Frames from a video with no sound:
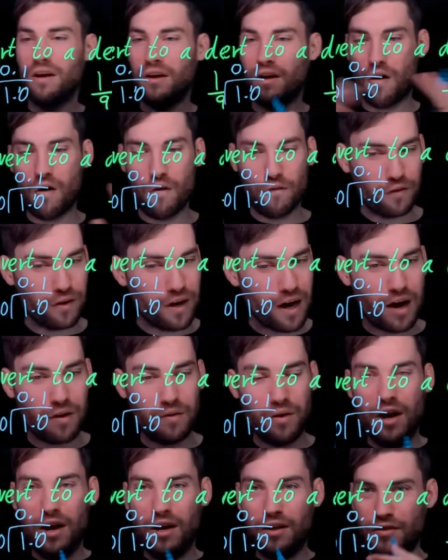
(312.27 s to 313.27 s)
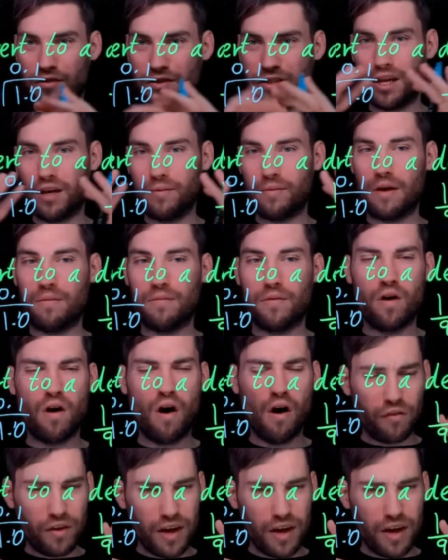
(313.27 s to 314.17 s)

Hopefully now you've seen it a bit more.